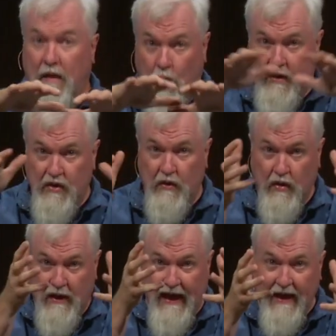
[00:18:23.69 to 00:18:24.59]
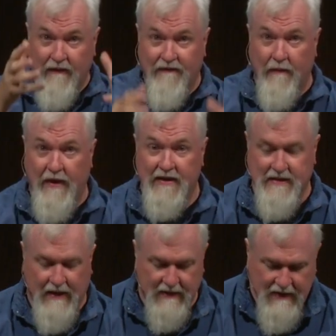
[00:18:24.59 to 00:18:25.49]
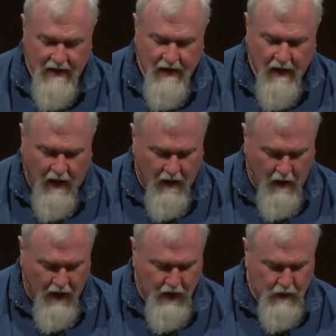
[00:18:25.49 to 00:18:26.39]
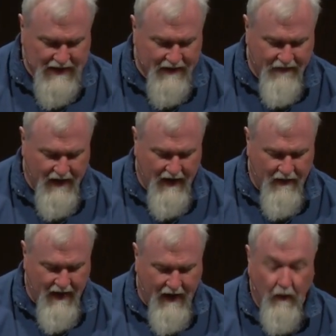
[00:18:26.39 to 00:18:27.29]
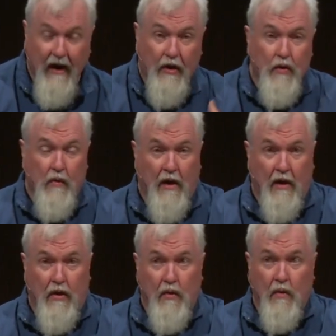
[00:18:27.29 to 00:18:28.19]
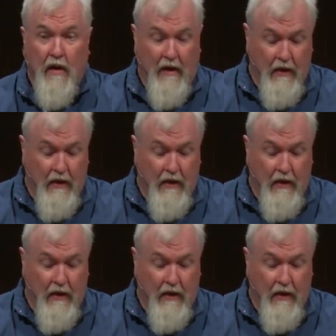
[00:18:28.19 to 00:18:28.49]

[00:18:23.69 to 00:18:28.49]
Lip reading: what you're getting from this is, are you living in that way? Are you